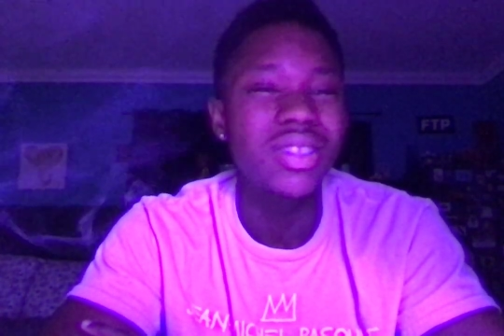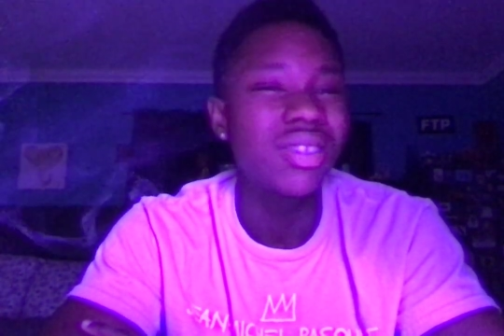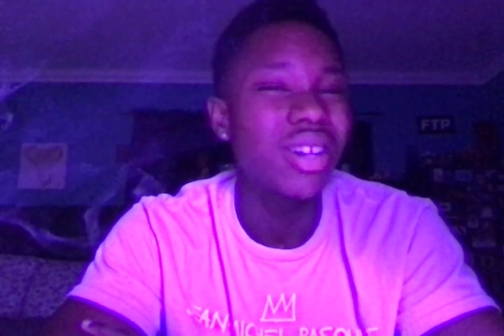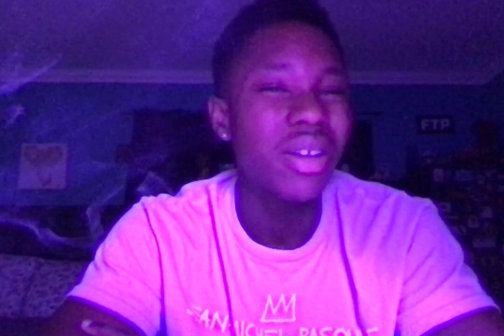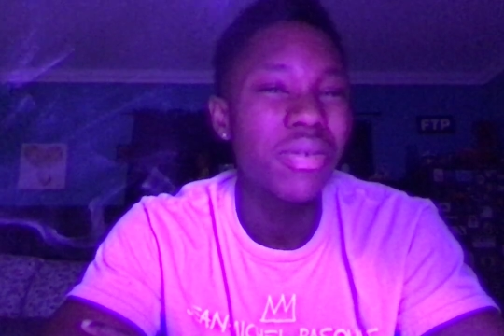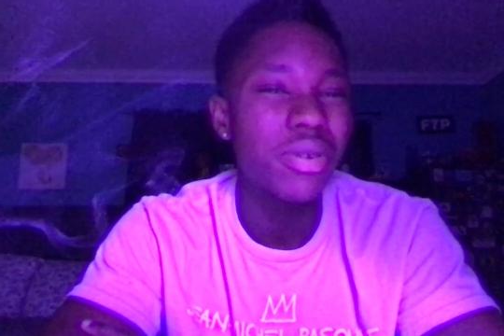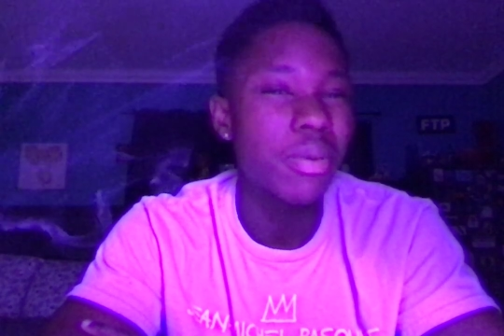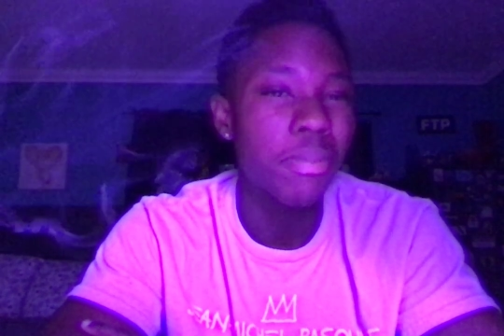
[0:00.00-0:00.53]
not
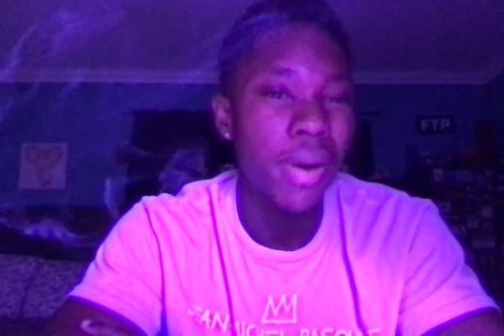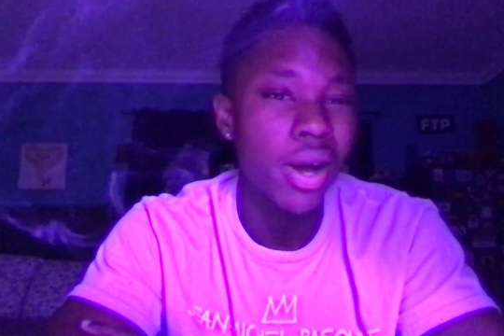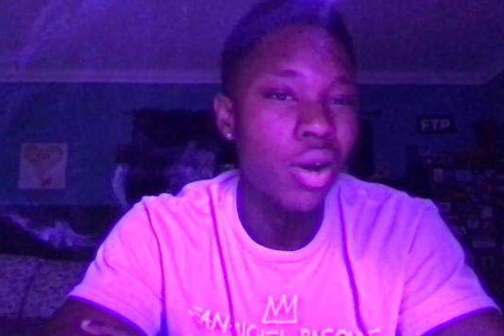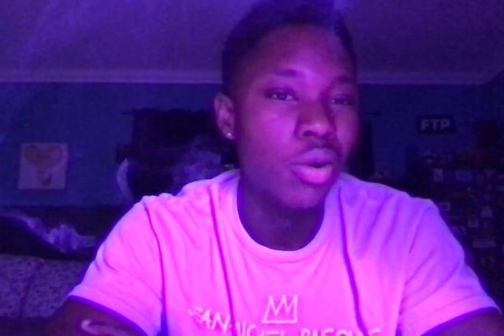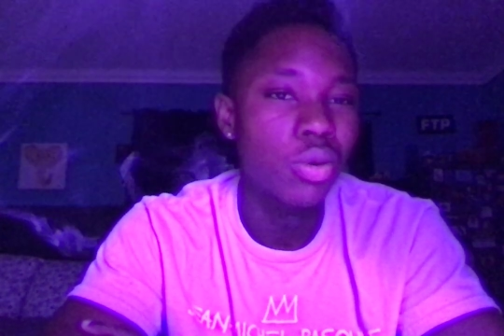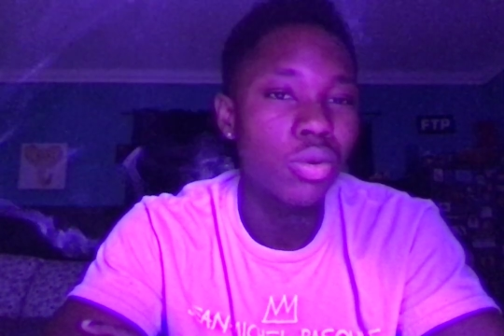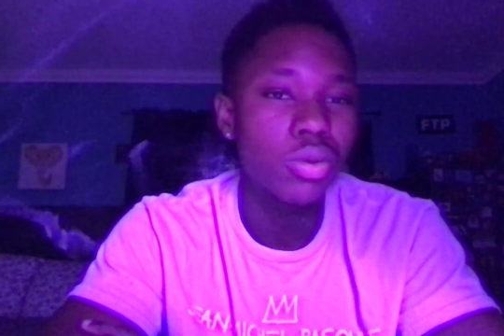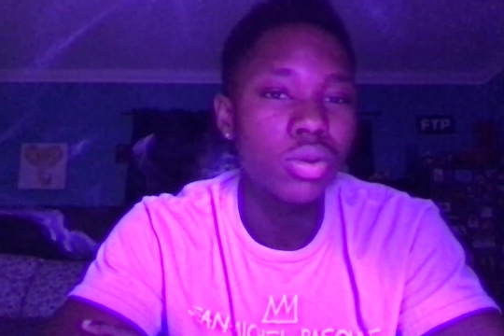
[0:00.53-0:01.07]
even
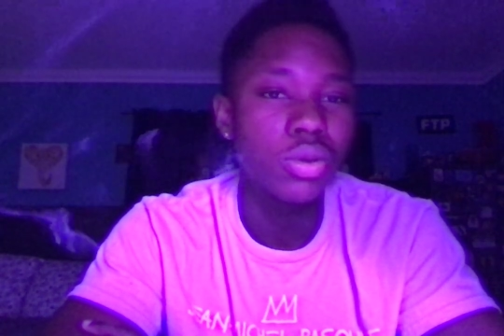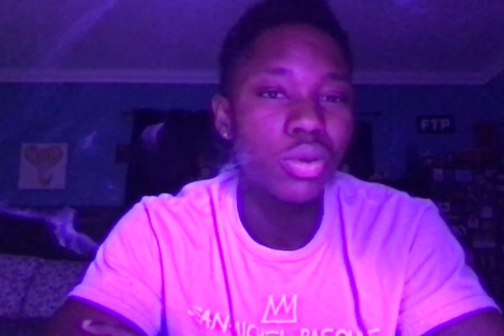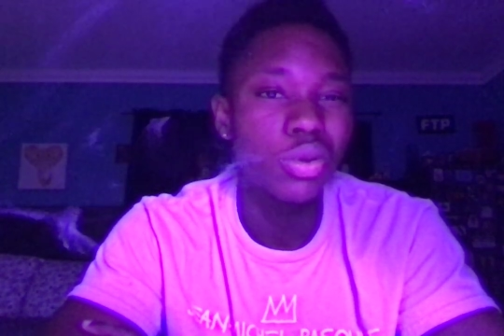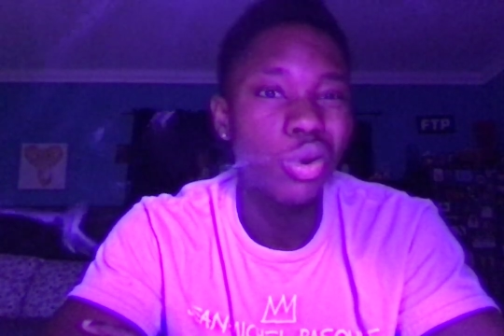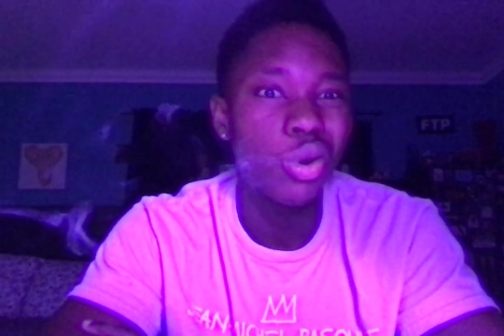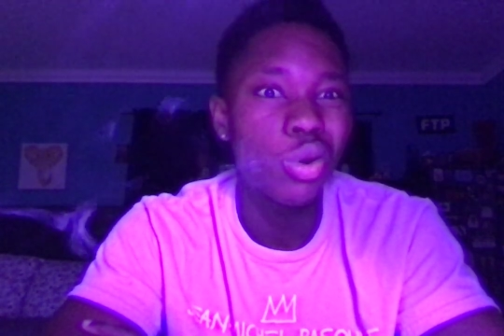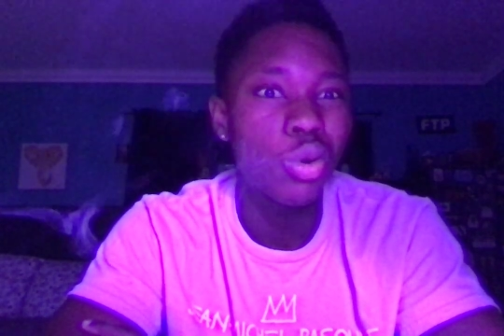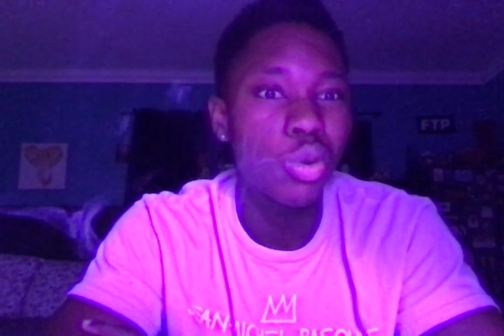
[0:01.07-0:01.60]
about
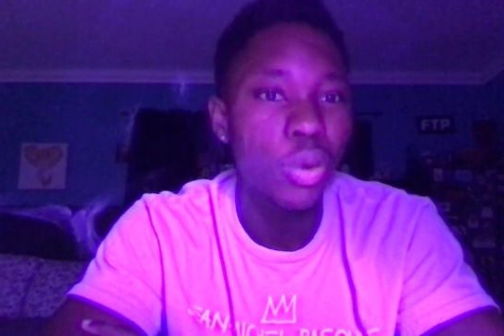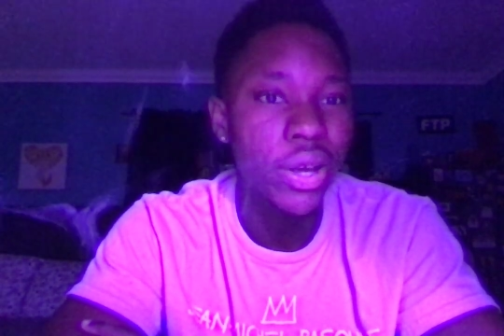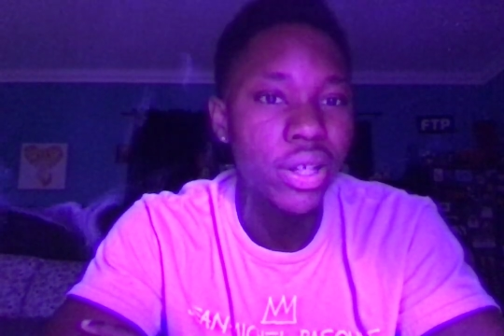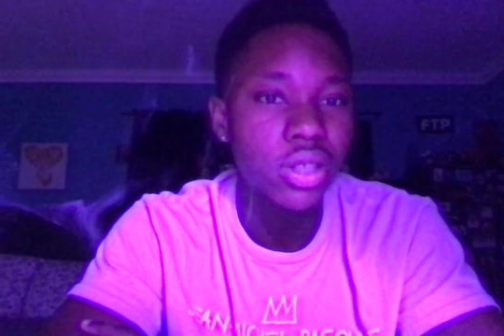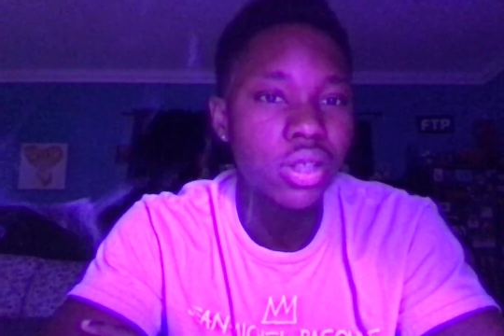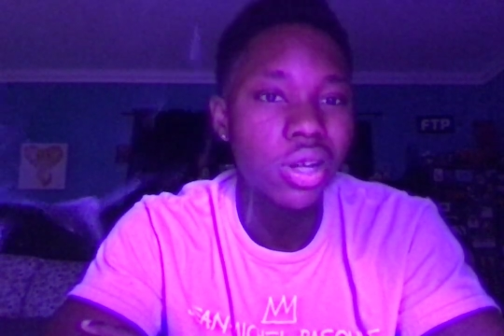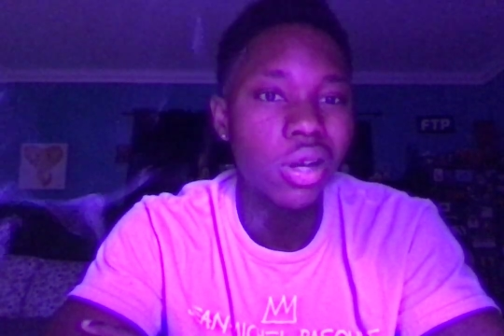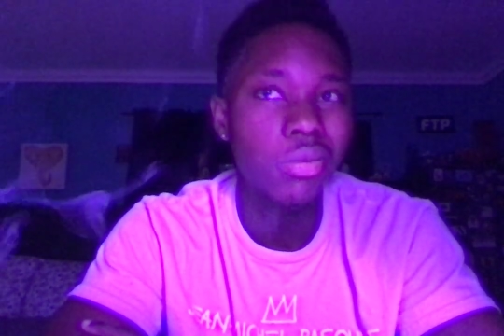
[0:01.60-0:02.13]
oh
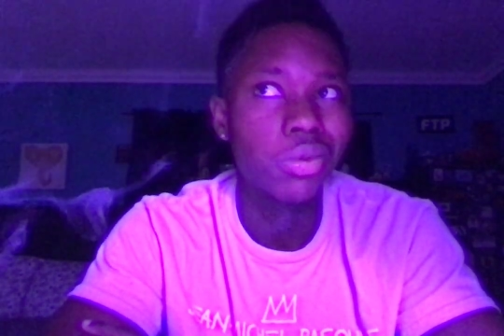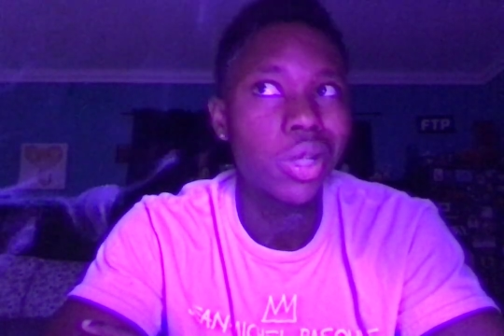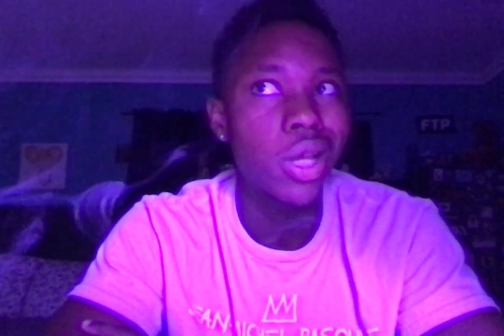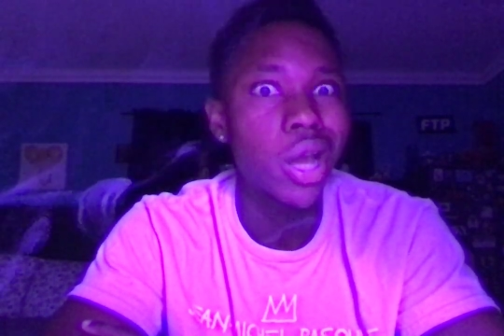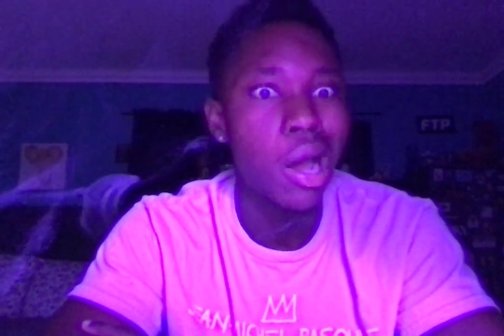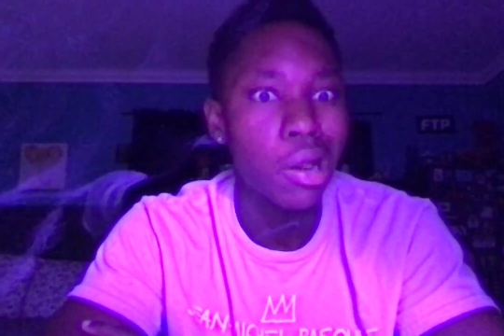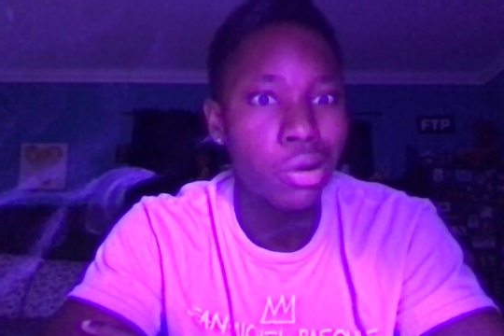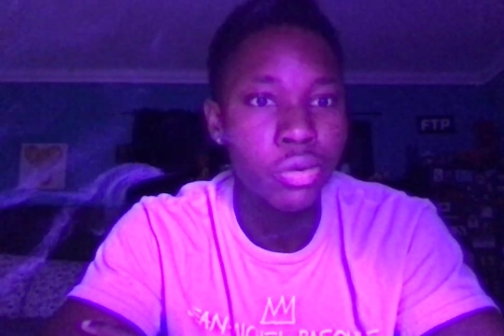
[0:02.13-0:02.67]
Wingstop, the
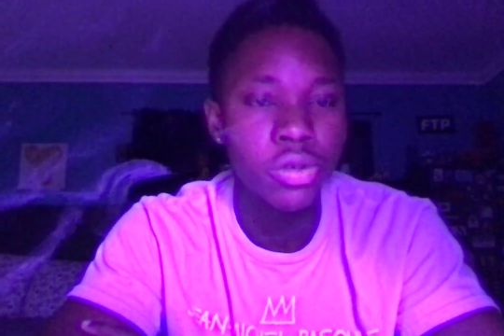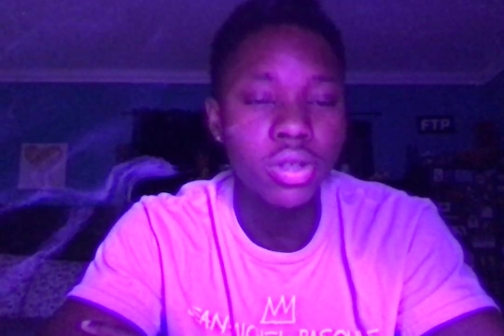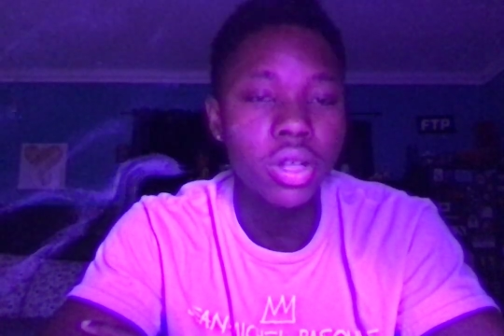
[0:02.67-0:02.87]
calories.